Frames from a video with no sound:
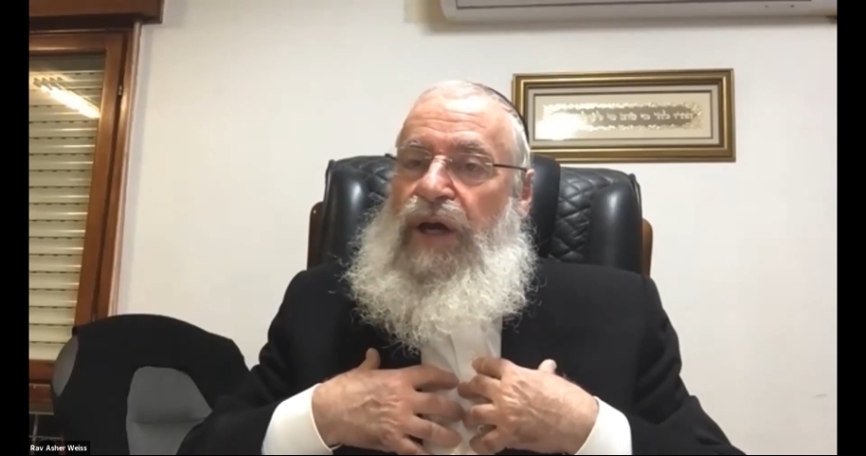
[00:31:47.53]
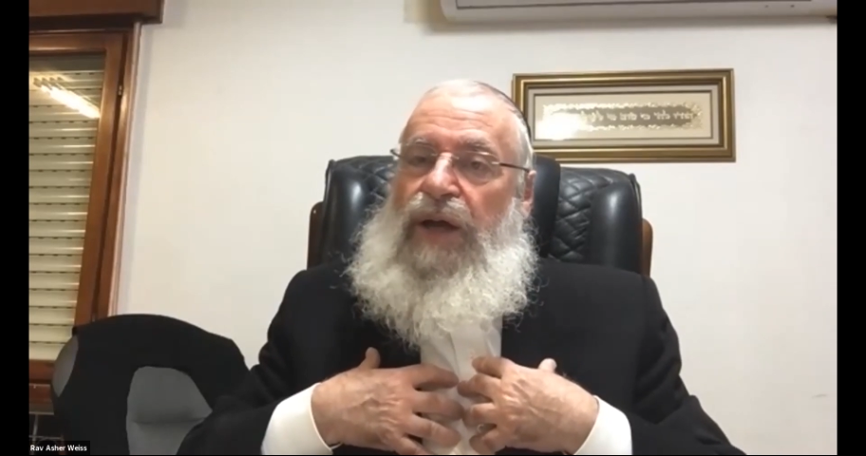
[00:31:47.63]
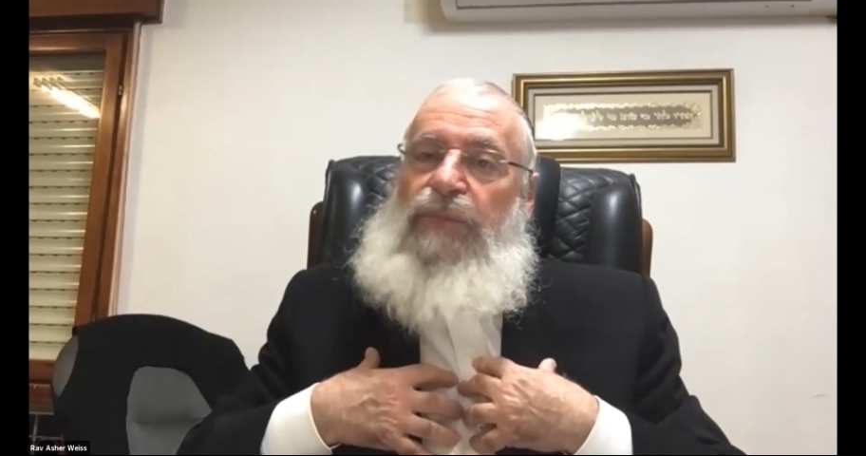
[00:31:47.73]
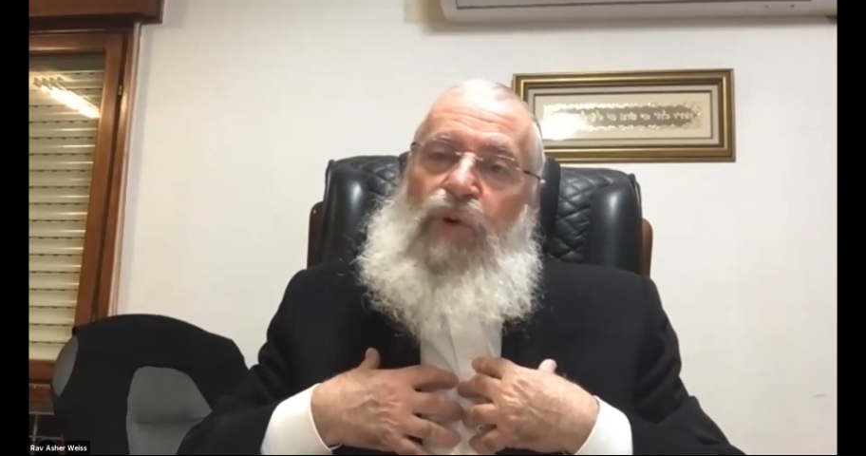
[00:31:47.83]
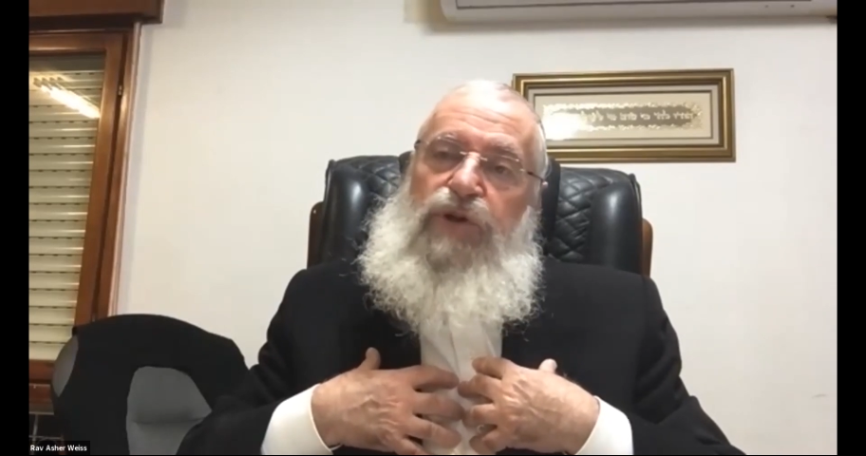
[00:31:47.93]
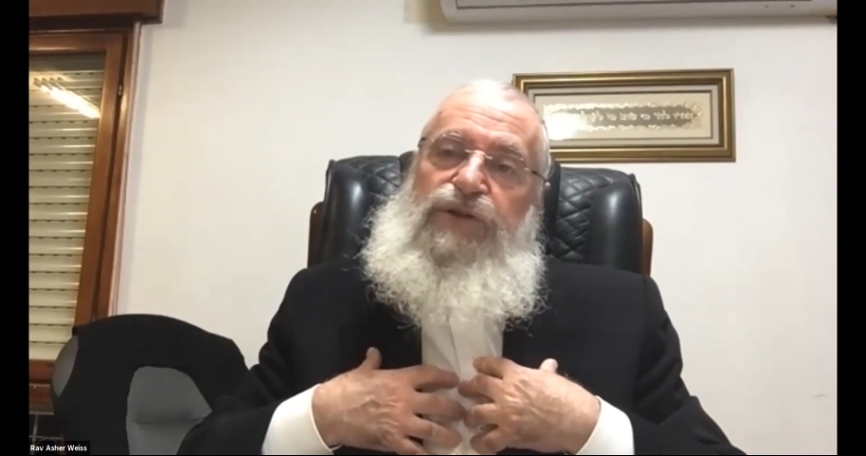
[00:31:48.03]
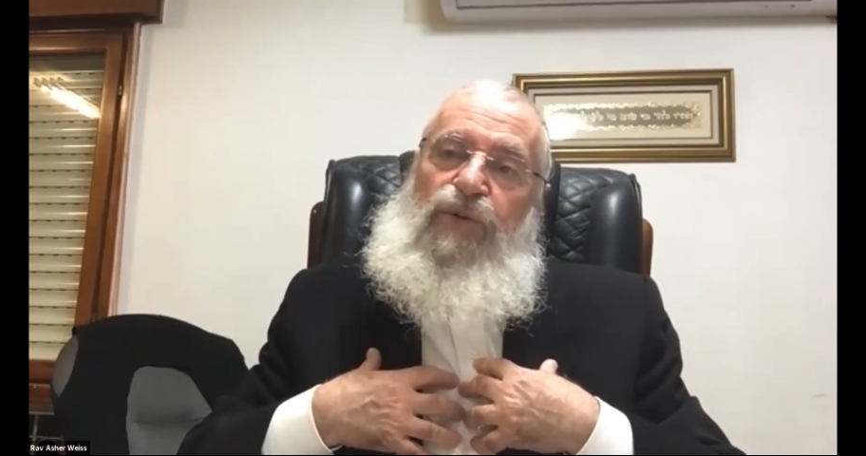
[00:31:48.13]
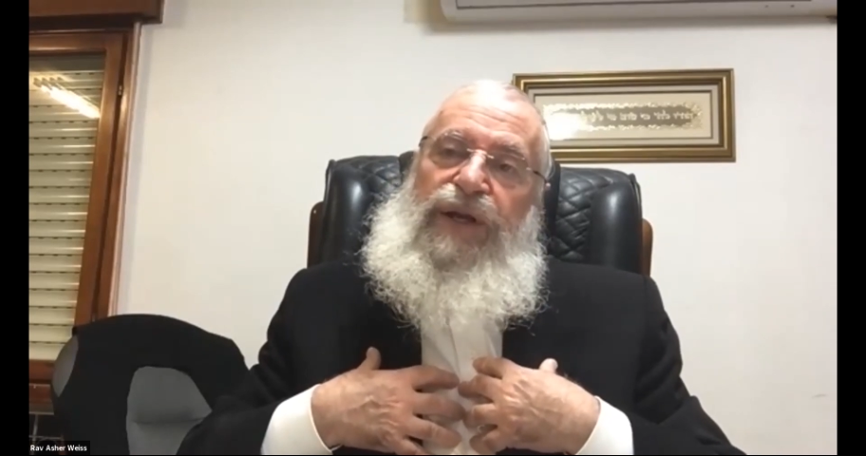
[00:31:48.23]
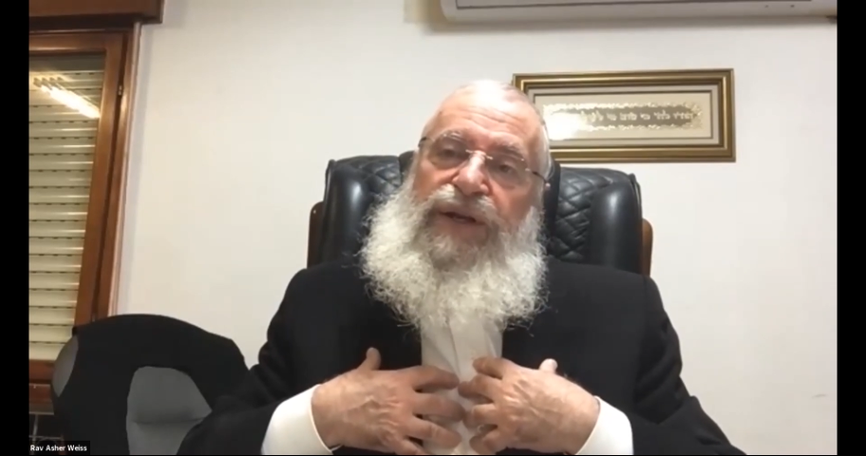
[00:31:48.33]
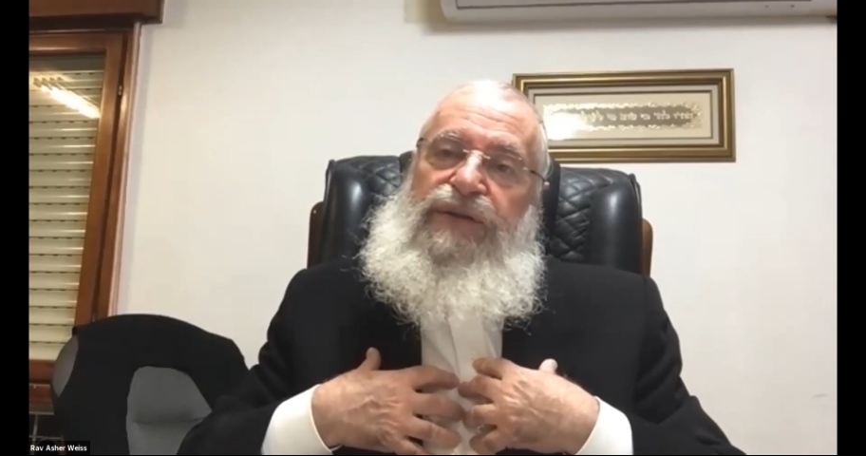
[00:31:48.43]
and more
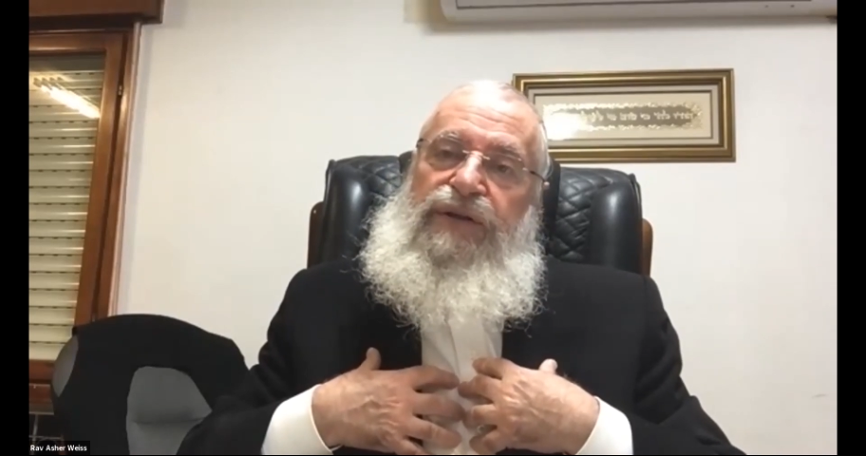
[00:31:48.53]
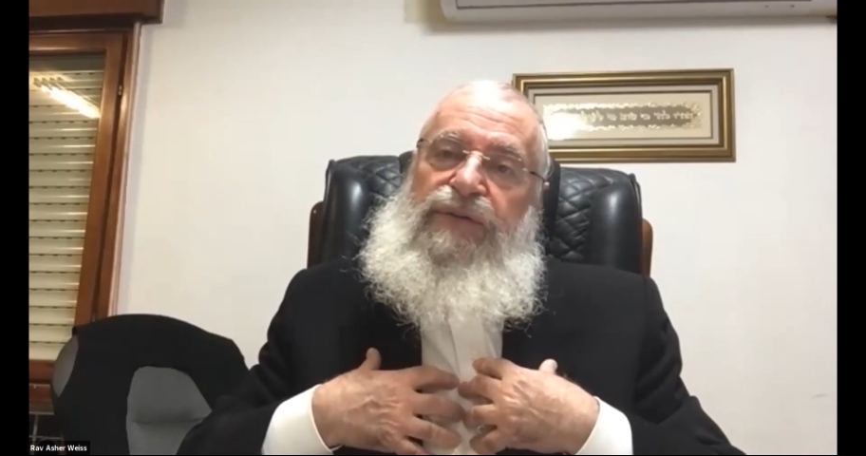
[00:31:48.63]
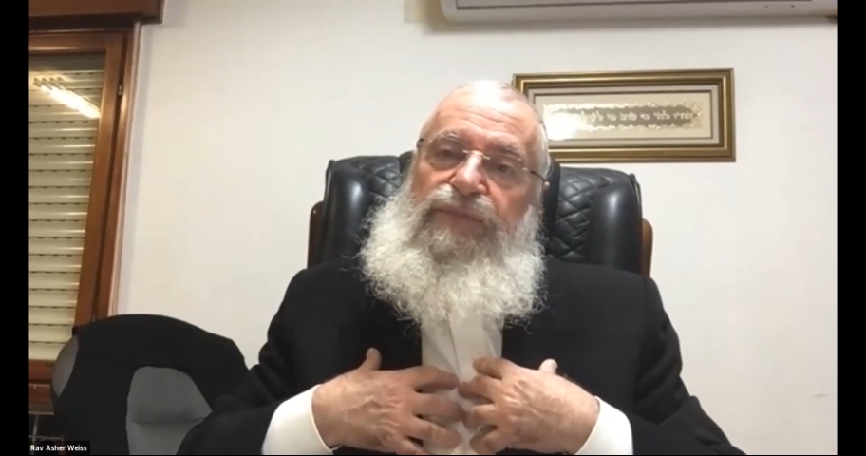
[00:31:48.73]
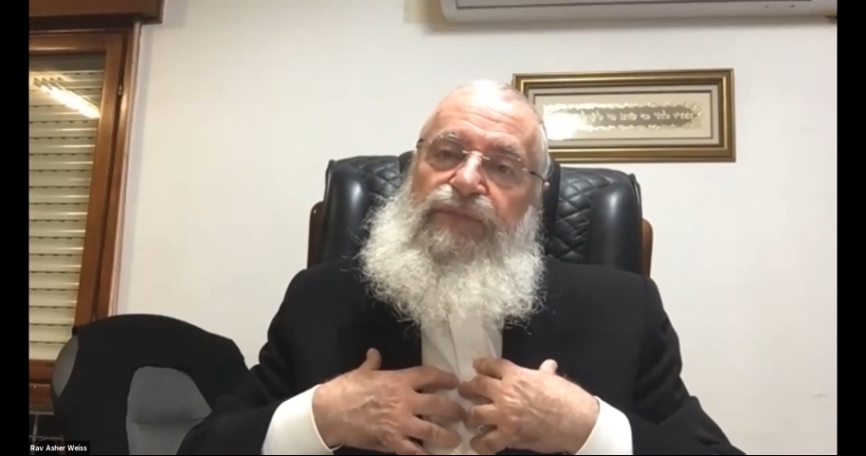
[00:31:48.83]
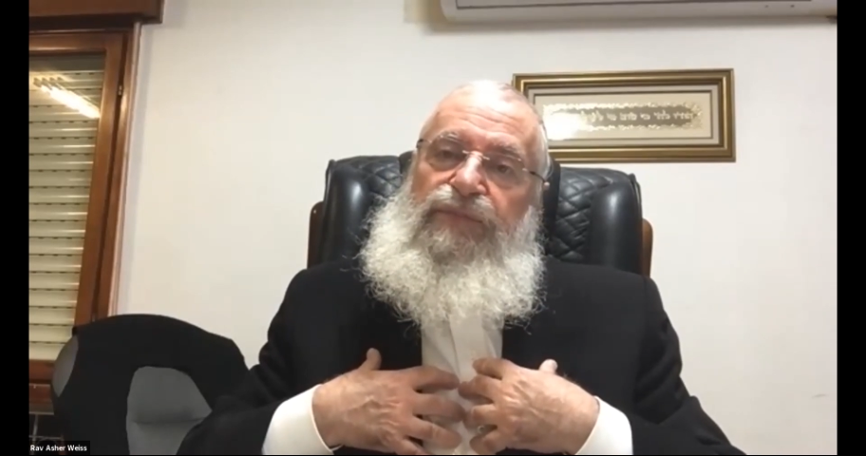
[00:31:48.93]
serenity.